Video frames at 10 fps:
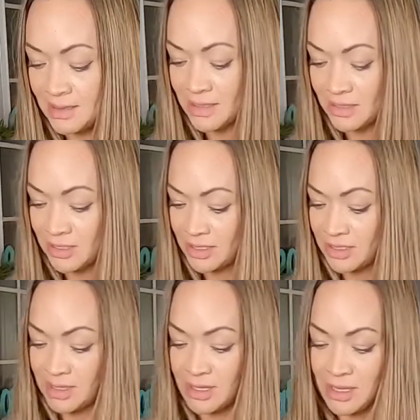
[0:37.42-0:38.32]
so I just
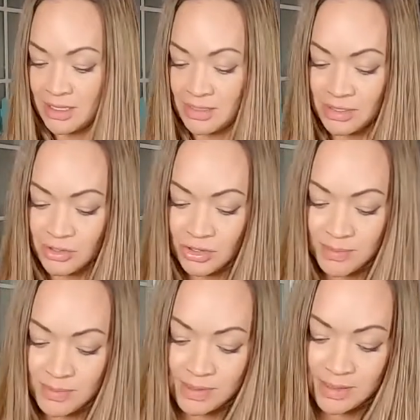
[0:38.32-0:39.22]
cut that into
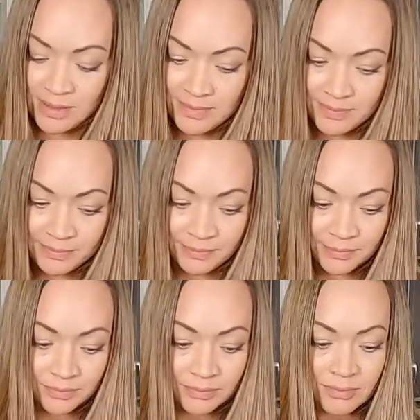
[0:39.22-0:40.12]
strips.
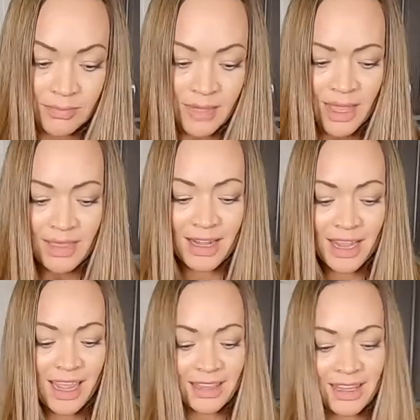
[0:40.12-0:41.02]
And then I
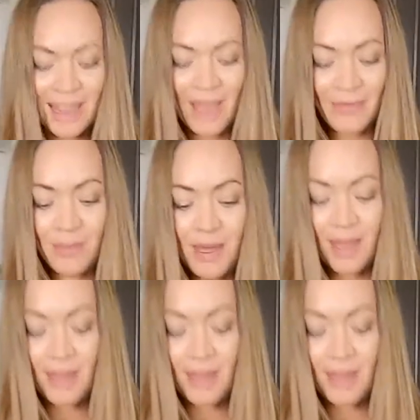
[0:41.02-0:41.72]
had like half a bag